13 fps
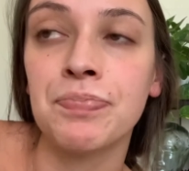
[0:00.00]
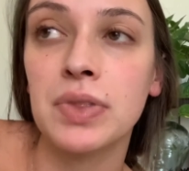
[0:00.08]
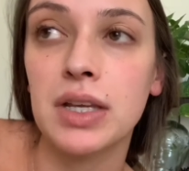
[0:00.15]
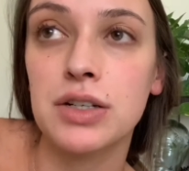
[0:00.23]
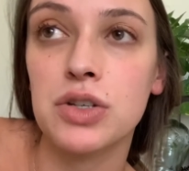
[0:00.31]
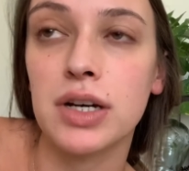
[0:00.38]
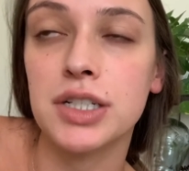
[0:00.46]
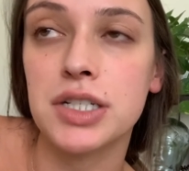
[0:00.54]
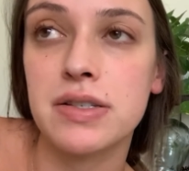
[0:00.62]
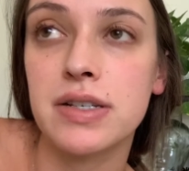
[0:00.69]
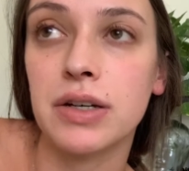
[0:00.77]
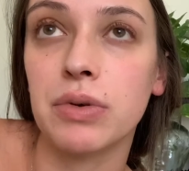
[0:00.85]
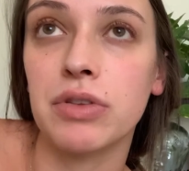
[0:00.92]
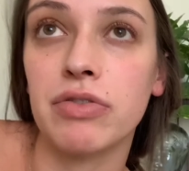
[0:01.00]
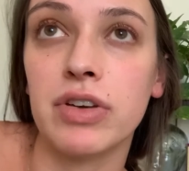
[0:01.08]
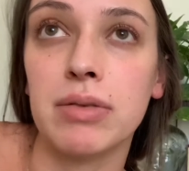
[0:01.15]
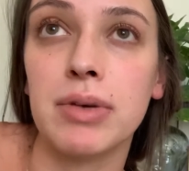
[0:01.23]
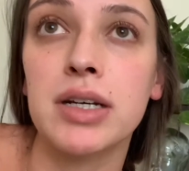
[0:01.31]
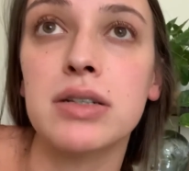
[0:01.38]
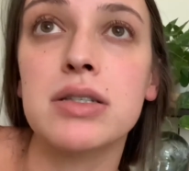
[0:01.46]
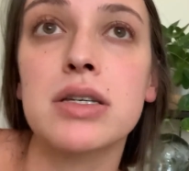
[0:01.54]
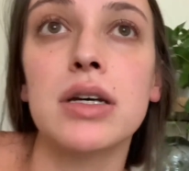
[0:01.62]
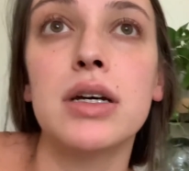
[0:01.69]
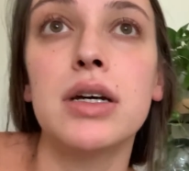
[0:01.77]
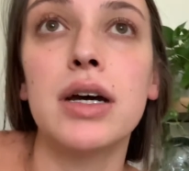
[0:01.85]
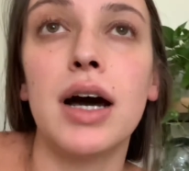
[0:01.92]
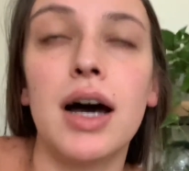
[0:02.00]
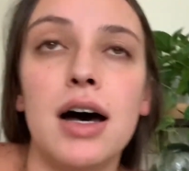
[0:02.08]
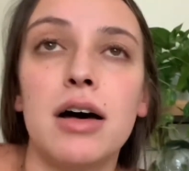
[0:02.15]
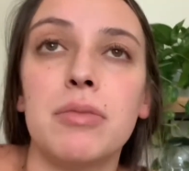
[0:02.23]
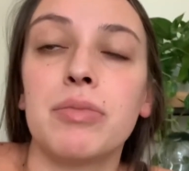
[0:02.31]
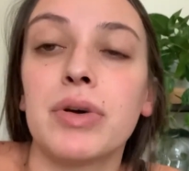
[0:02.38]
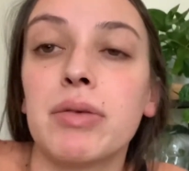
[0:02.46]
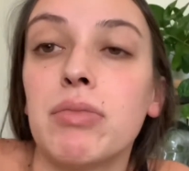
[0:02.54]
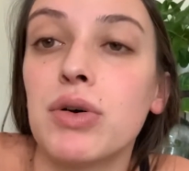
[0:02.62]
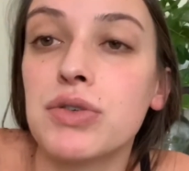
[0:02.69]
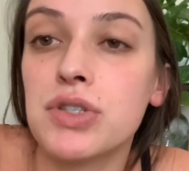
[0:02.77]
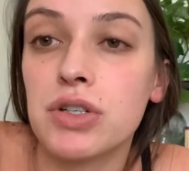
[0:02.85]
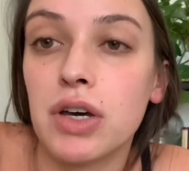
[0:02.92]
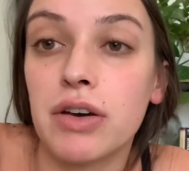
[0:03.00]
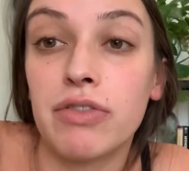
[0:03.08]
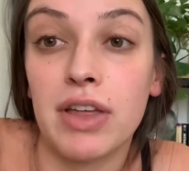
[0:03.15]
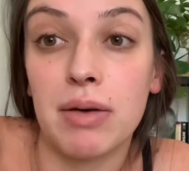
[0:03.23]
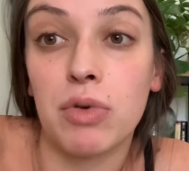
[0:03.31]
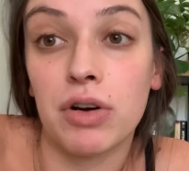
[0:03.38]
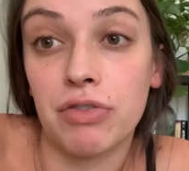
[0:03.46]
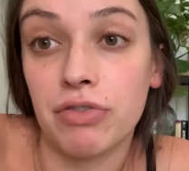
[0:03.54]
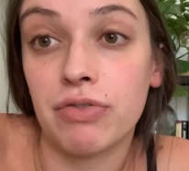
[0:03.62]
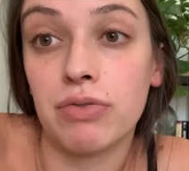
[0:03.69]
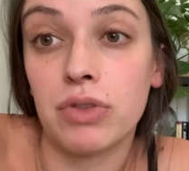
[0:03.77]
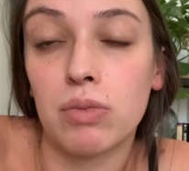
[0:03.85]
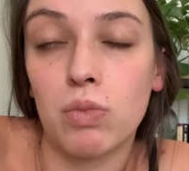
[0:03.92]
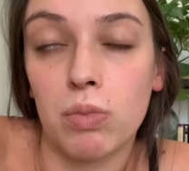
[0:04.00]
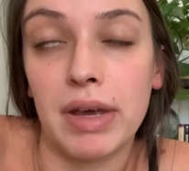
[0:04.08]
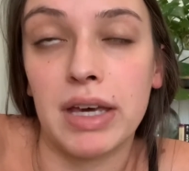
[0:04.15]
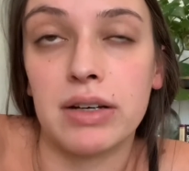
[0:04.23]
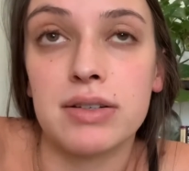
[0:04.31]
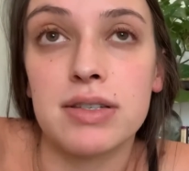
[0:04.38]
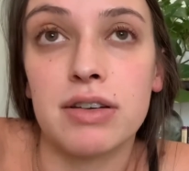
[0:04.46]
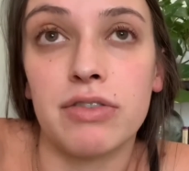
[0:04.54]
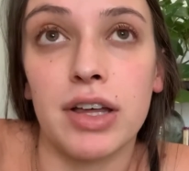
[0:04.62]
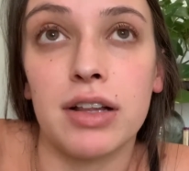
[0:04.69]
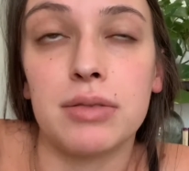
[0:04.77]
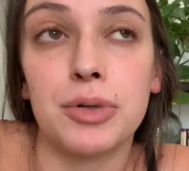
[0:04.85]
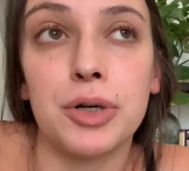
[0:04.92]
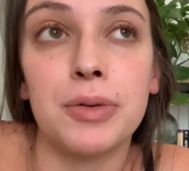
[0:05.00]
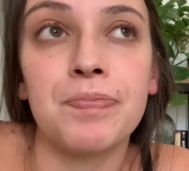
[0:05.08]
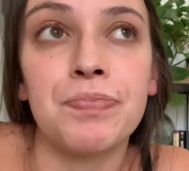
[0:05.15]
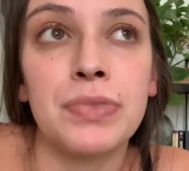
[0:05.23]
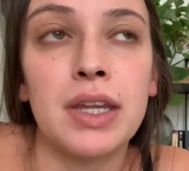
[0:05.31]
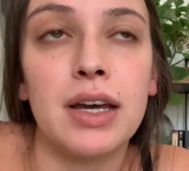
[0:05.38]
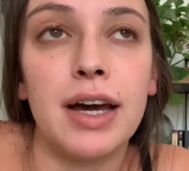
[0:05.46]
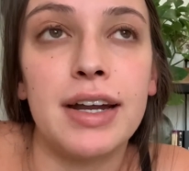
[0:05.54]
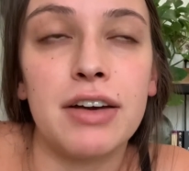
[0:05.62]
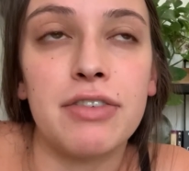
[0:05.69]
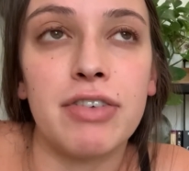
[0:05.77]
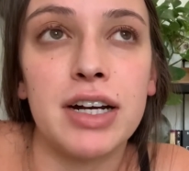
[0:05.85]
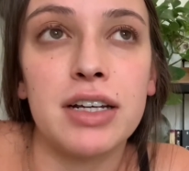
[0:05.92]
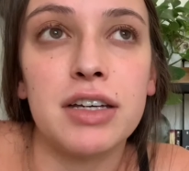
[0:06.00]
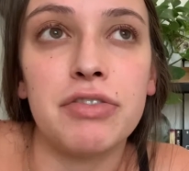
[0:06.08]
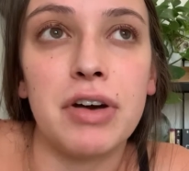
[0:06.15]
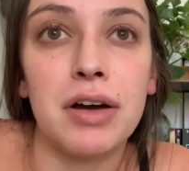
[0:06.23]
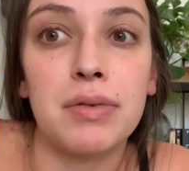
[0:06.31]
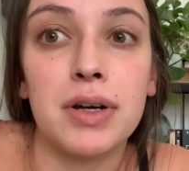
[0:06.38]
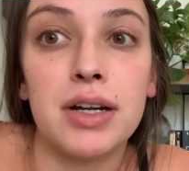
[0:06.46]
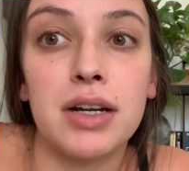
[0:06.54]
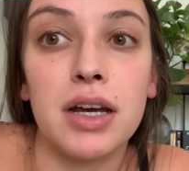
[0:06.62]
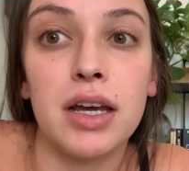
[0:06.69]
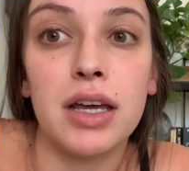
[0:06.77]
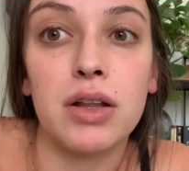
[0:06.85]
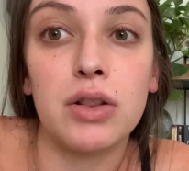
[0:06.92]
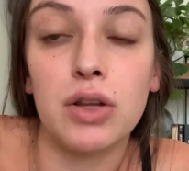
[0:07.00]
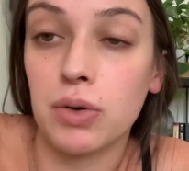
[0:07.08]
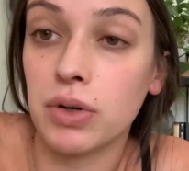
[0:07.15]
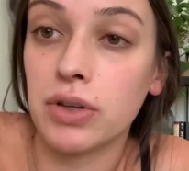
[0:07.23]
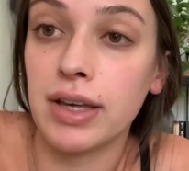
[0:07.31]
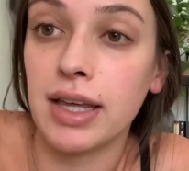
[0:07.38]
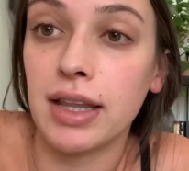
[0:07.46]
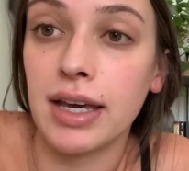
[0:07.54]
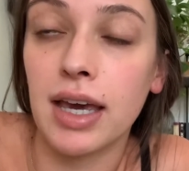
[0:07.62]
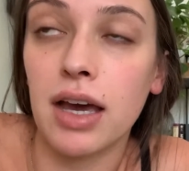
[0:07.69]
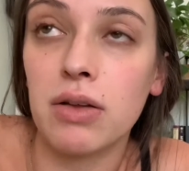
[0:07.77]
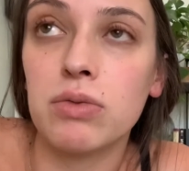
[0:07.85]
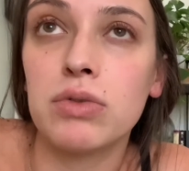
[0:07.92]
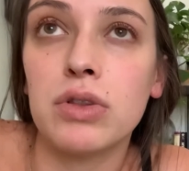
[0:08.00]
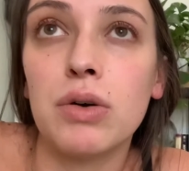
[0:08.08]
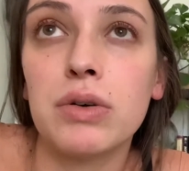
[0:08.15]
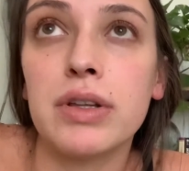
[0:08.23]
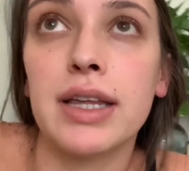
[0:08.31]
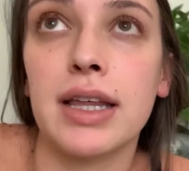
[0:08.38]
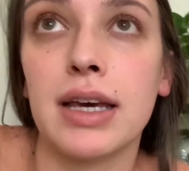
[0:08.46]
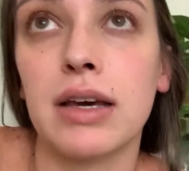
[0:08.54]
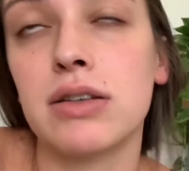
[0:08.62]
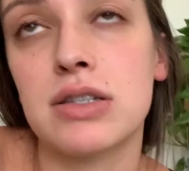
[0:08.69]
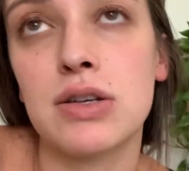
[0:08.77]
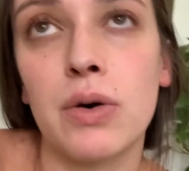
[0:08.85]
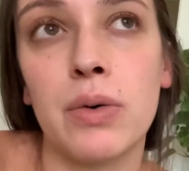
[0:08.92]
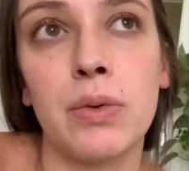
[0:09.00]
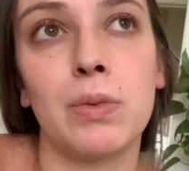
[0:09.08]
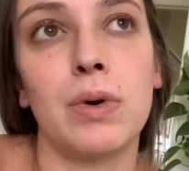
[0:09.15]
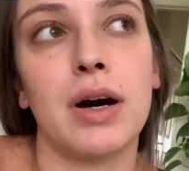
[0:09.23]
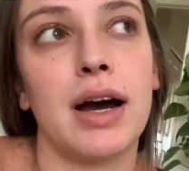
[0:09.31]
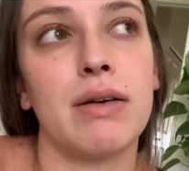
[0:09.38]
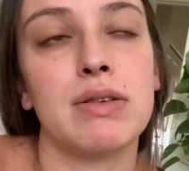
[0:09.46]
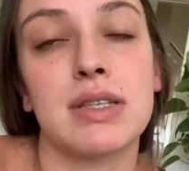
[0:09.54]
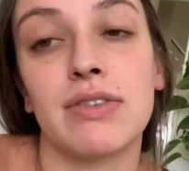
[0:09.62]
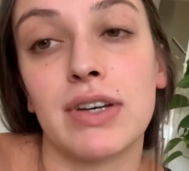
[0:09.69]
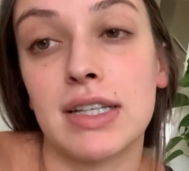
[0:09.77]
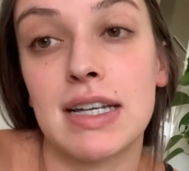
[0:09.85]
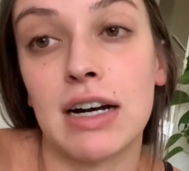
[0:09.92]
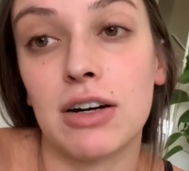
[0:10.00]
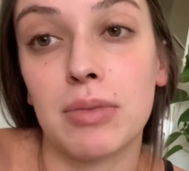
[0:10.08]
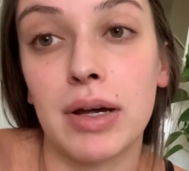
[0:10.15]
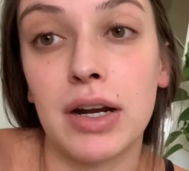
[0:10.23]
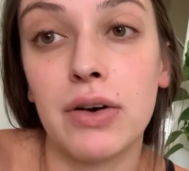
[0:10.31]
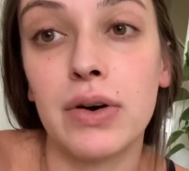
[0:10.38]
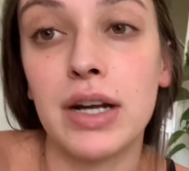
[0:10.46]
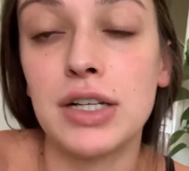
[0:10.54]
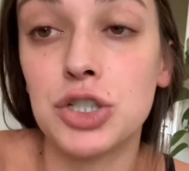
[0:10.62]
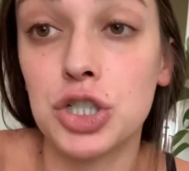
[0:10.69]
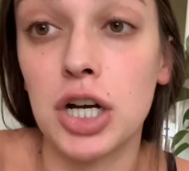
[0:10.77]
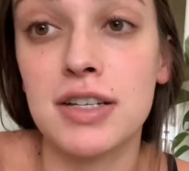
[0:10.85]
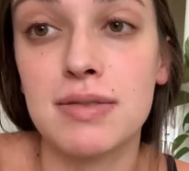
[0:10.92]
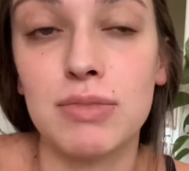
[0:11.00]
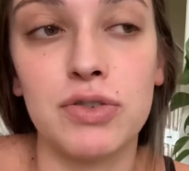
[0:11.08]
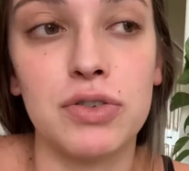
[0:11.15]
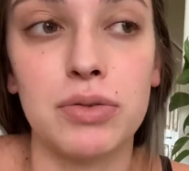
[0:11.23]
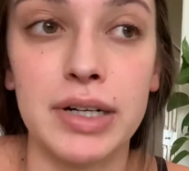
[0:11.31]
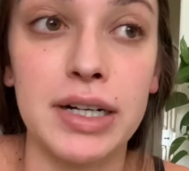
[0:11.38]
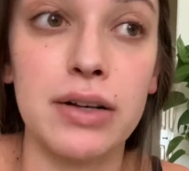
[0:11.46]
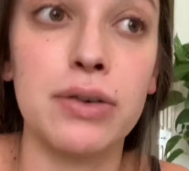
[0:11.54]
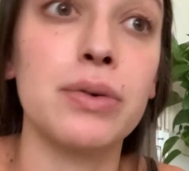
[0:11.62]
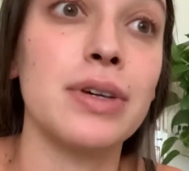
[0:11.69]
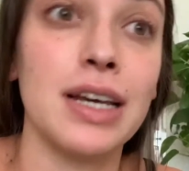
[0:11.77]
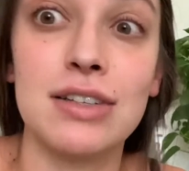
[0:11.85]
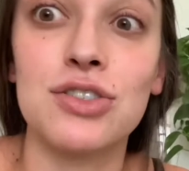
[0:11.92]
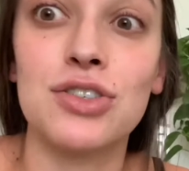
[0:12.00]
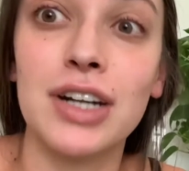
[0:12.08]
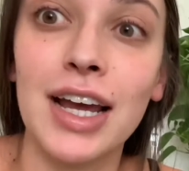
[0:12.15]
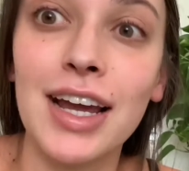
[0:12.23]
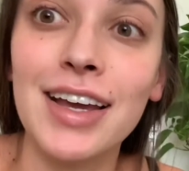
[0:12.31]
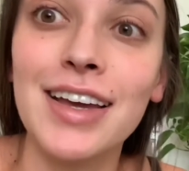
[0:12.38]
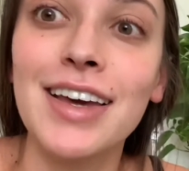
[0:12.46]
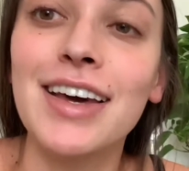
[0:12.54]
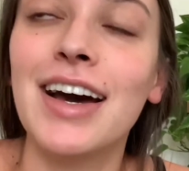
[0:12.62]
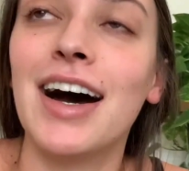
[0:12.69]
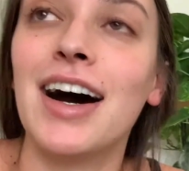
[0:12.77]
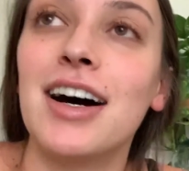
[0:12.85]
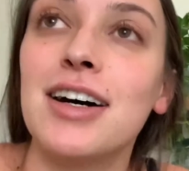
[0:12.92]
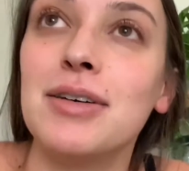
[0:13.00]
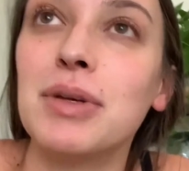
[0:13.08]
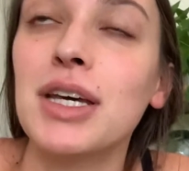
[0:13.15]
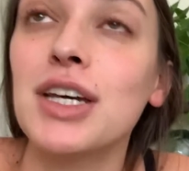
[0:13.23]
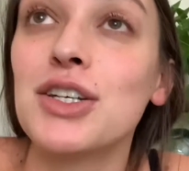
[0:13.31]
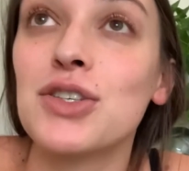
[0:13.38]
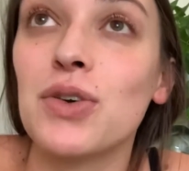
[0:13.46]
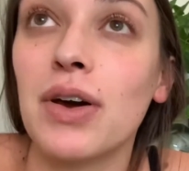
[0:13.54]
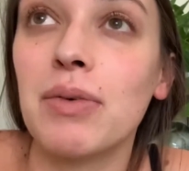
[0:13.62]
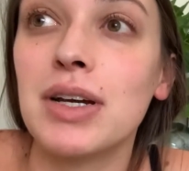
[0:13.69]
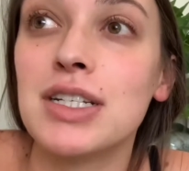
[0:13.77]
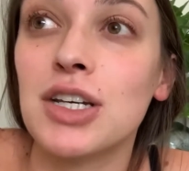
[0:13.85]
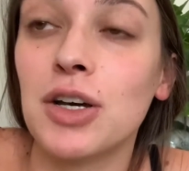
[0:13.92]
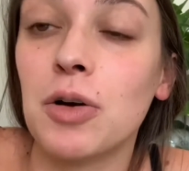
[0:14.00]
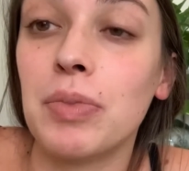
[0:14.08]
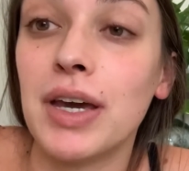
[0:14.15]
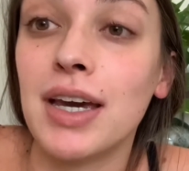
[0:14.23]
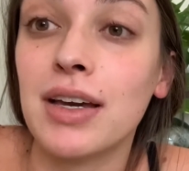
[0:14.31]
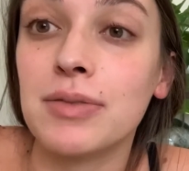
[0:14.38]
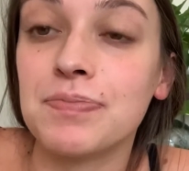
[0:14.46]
so I just stick with females. But most of them were males available, and I finally found one locally, so I was living in Sacramento and I just moved to Reno yesterday. So I went to go pick